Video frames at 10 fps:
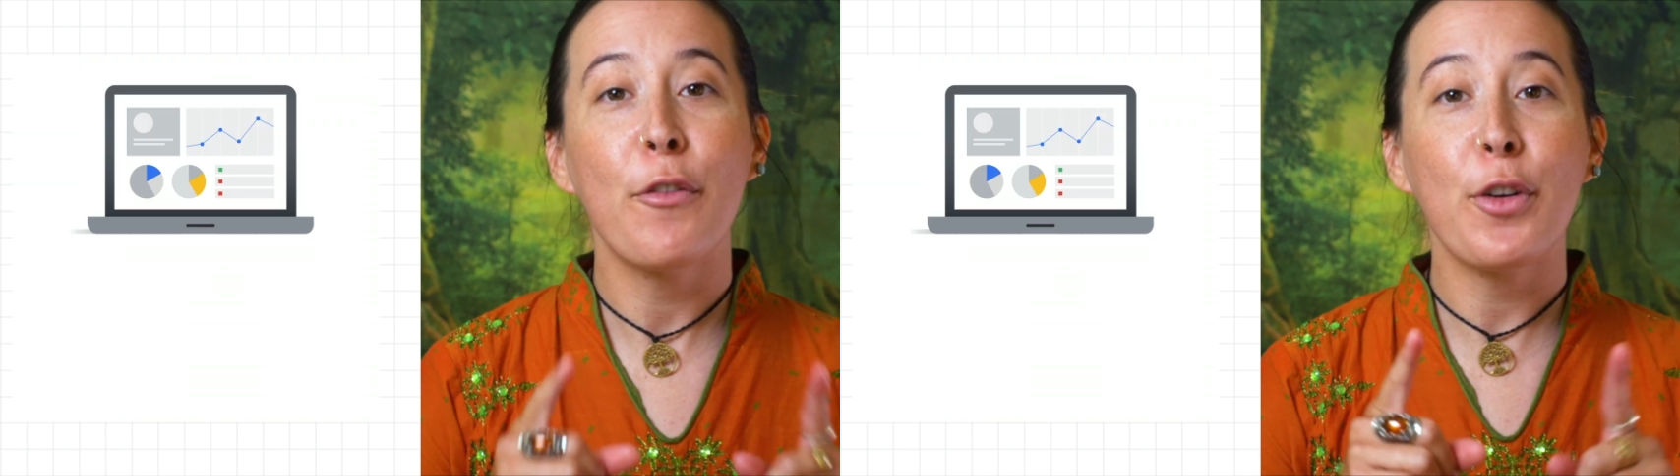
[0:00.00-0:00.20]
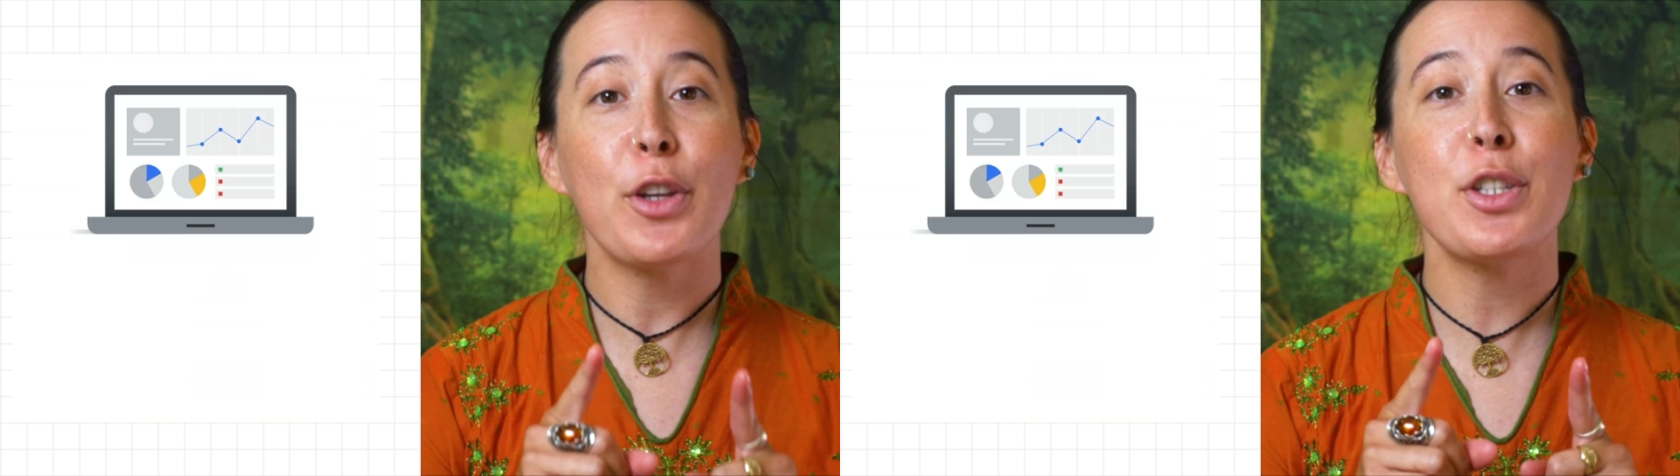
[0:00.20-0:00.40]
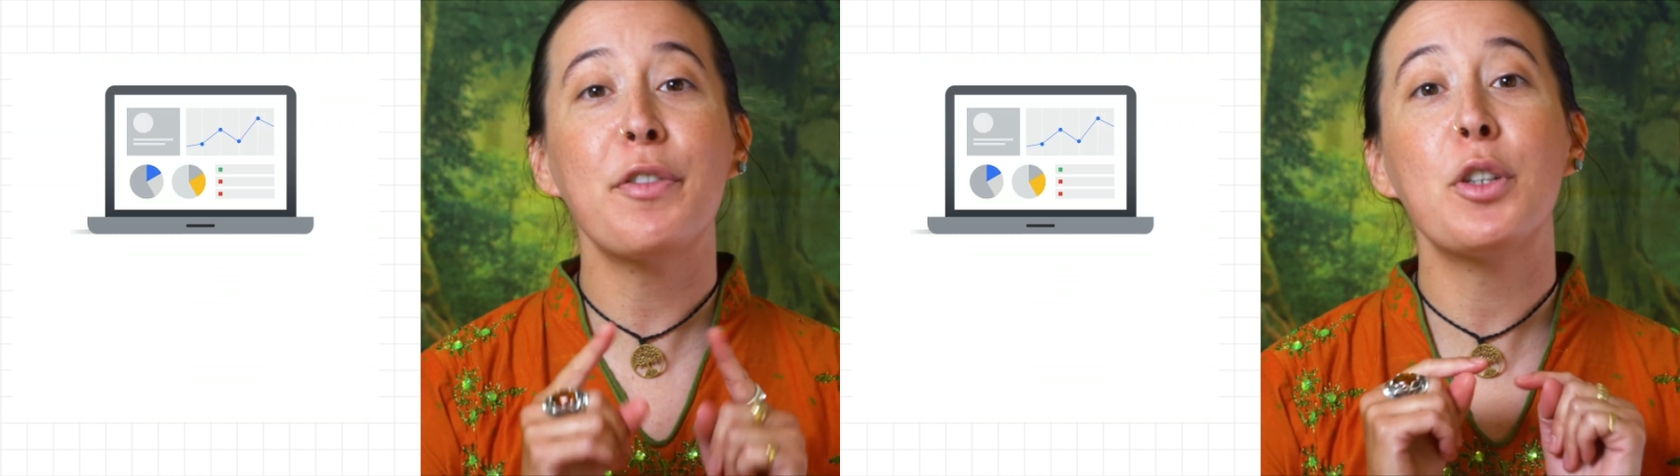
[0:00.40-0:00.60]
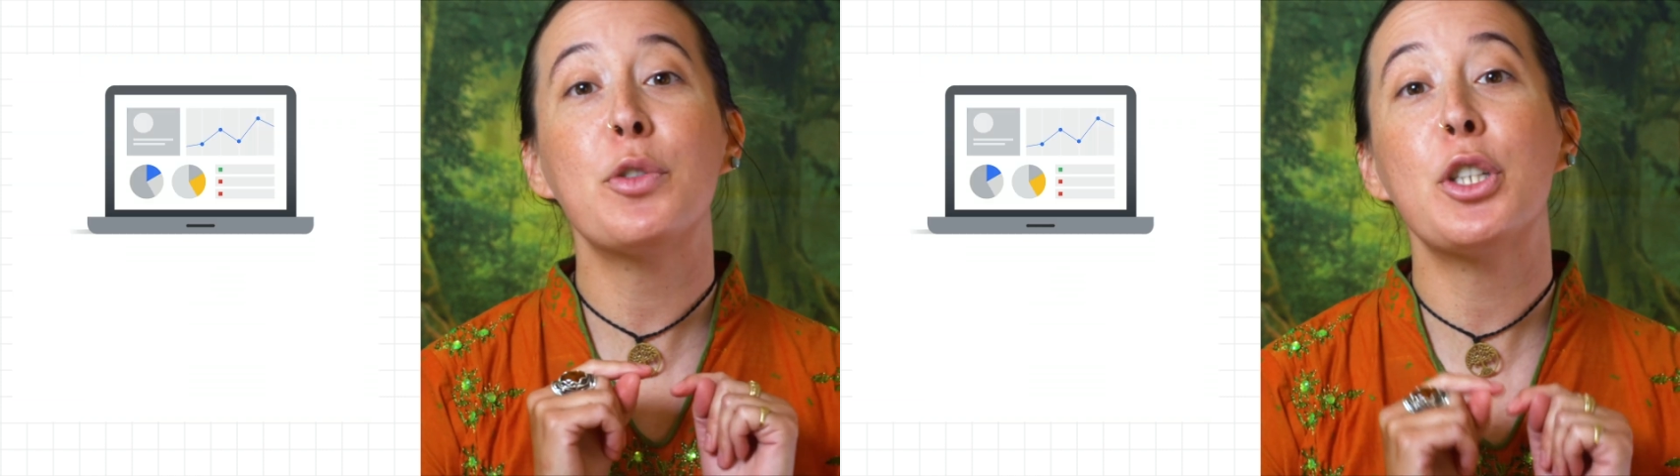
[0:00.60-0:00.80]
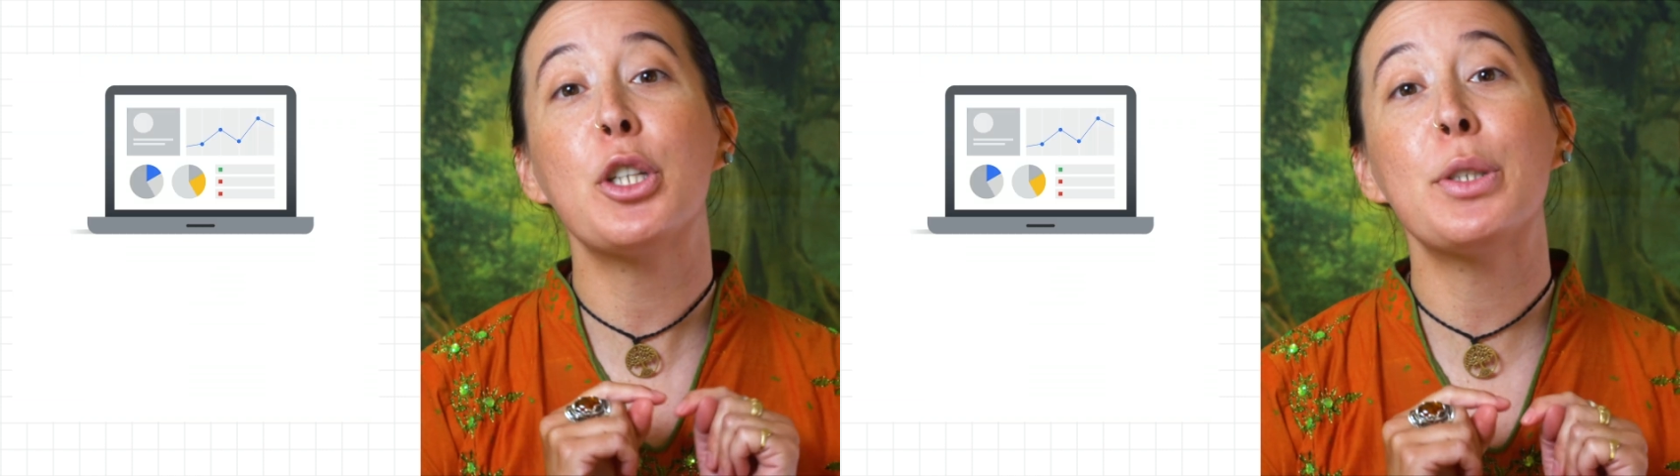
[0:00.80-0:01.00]
For those of you
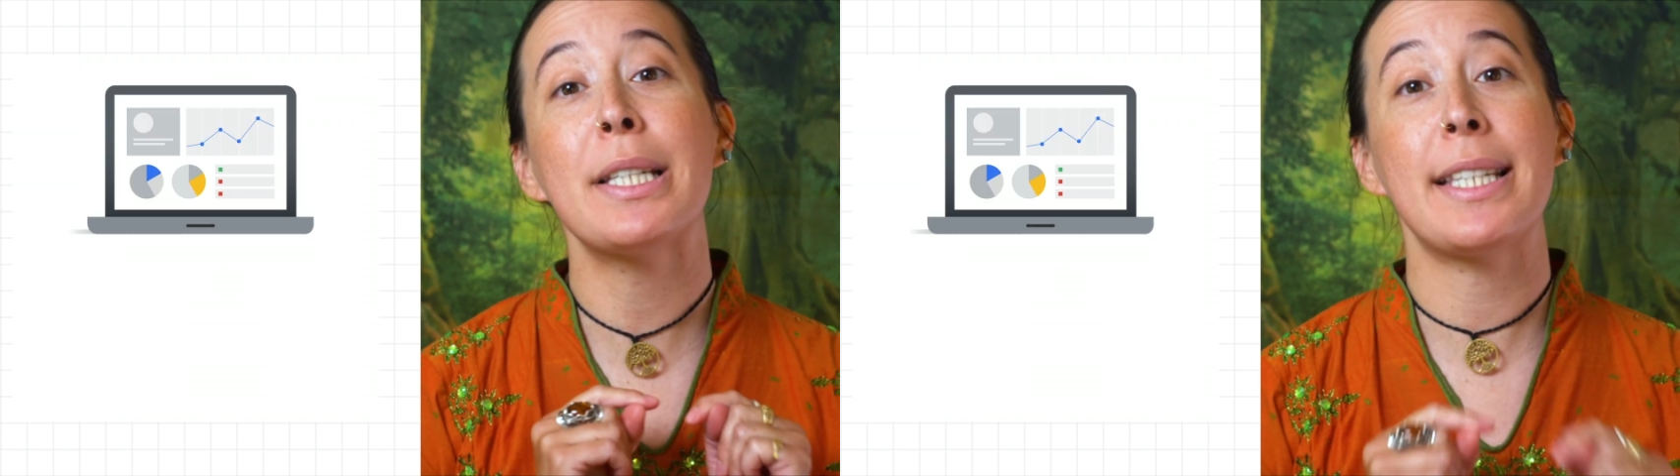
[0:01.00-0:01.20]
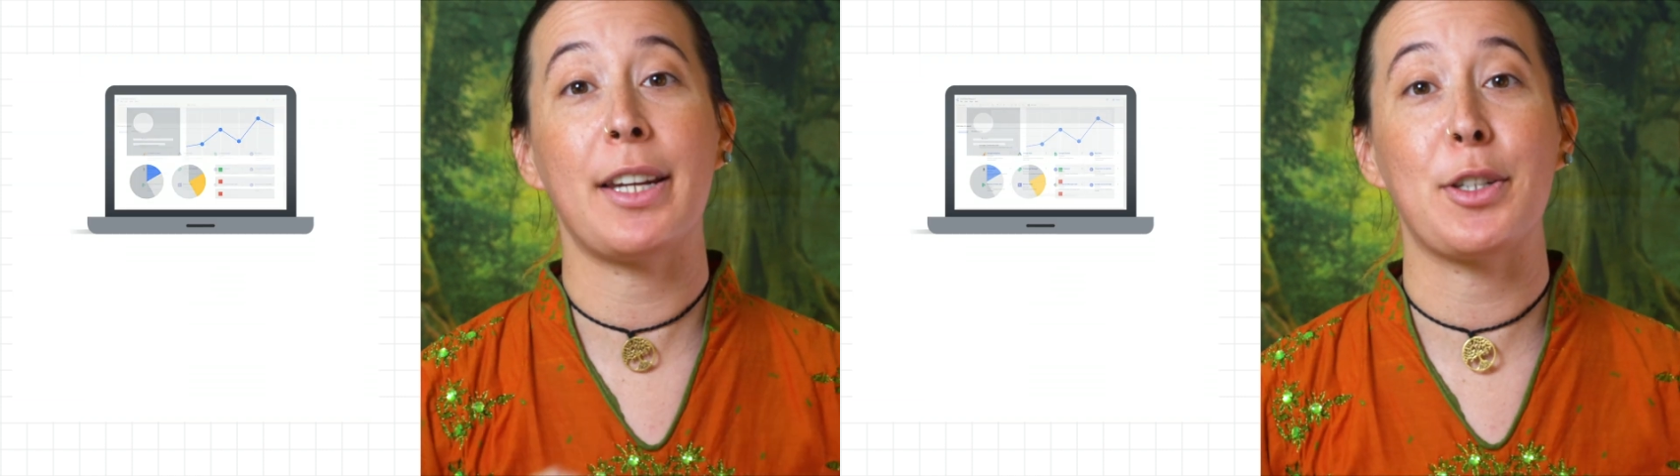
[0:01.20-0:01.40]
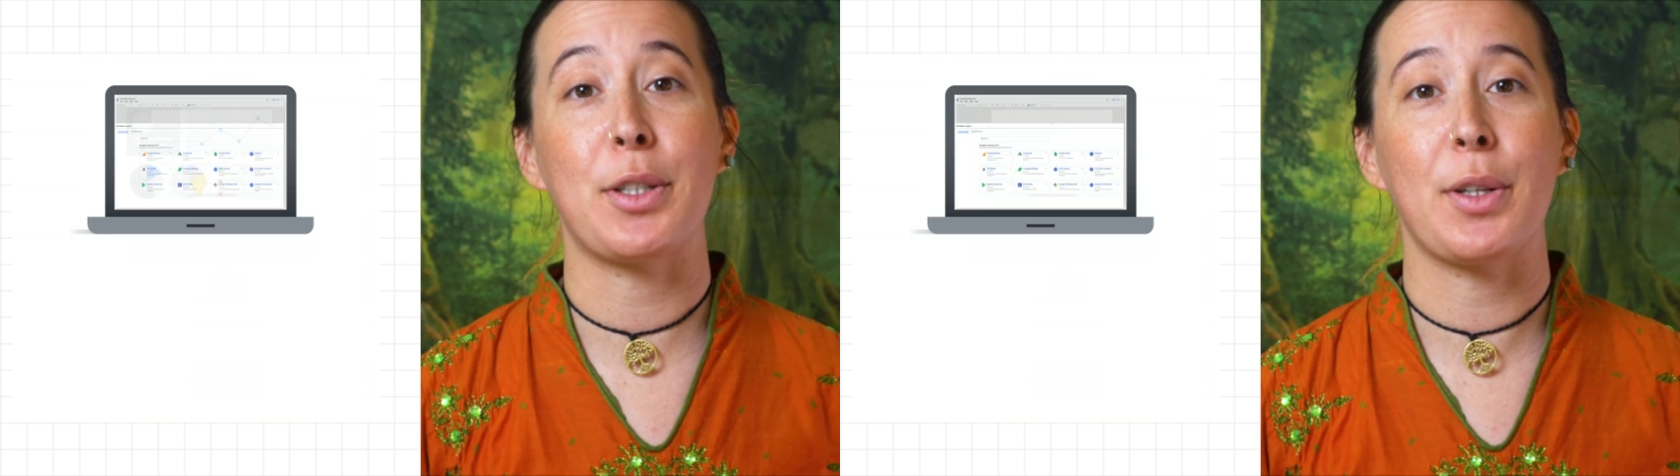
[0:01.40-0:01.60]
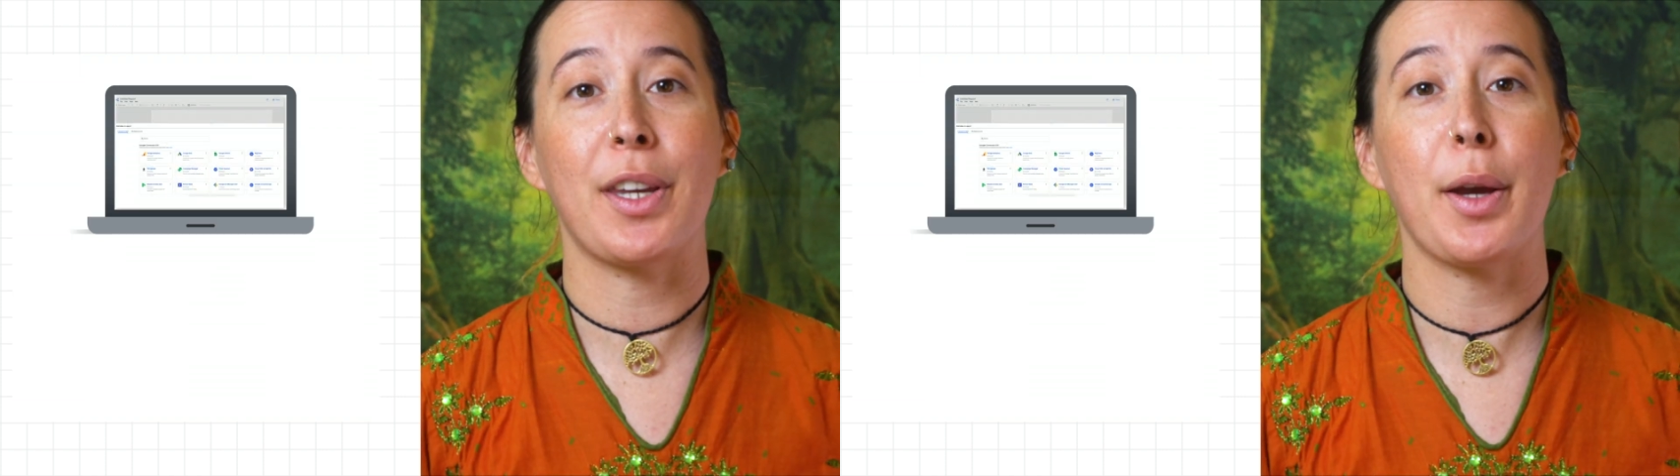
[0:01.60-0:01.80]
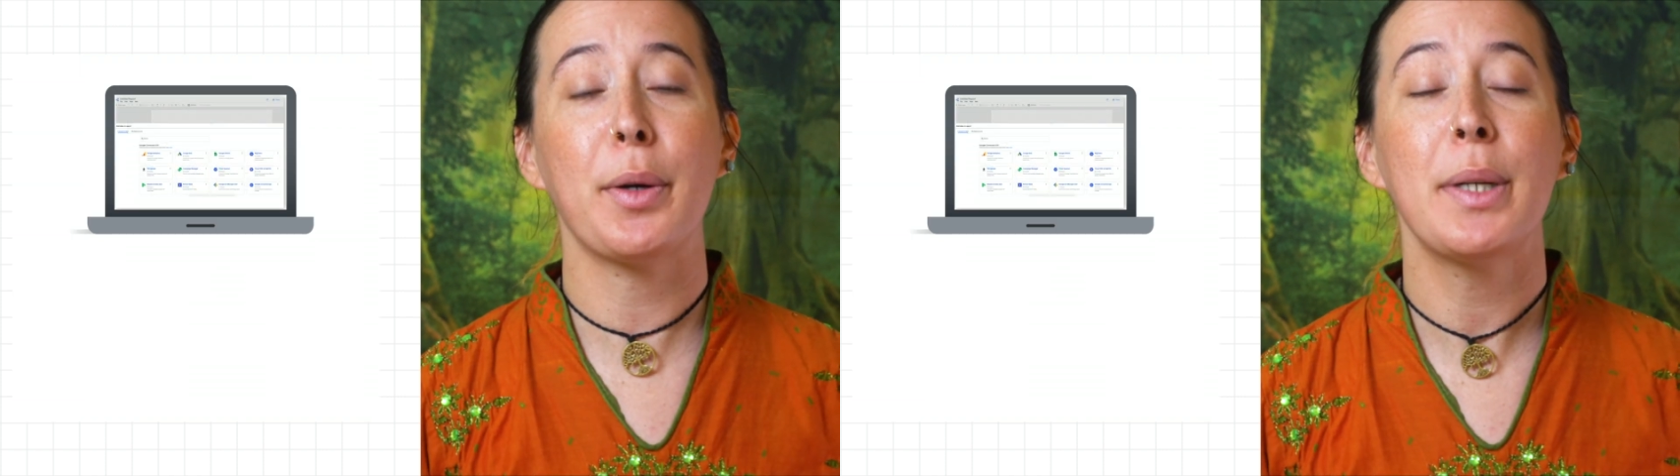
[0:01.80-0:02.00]
new to Data
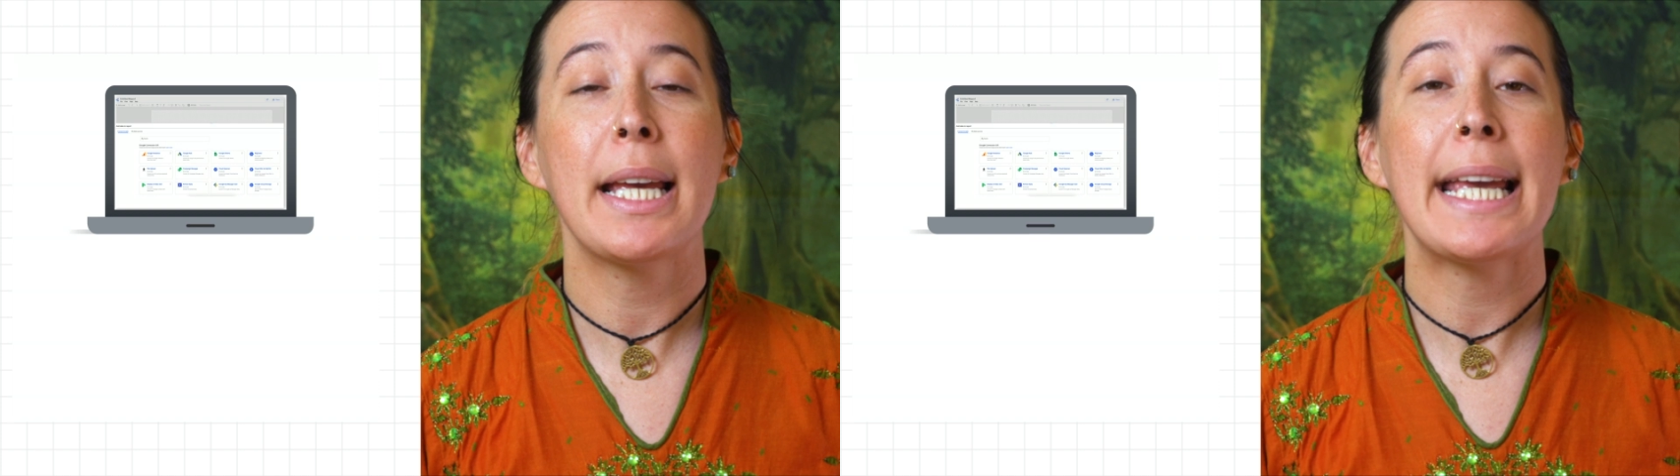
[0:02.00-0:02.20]
Studio,